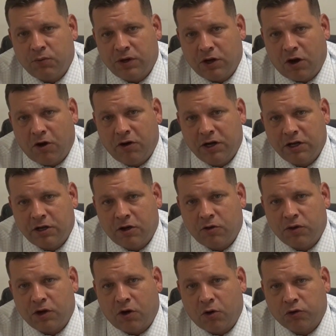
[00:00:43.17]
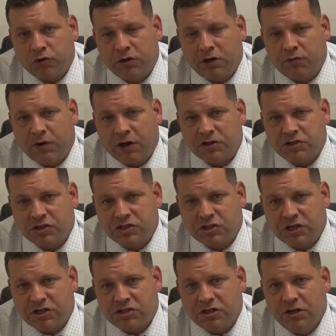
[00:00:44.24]
we already know that alternate routes
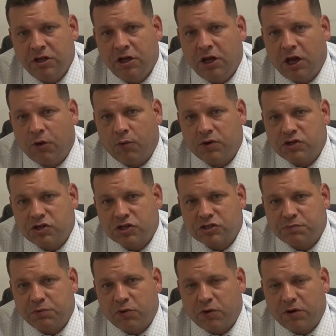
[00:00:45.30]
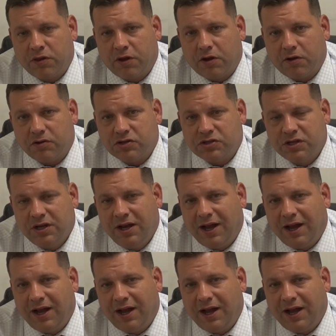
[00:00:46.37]
exist and we should explore those.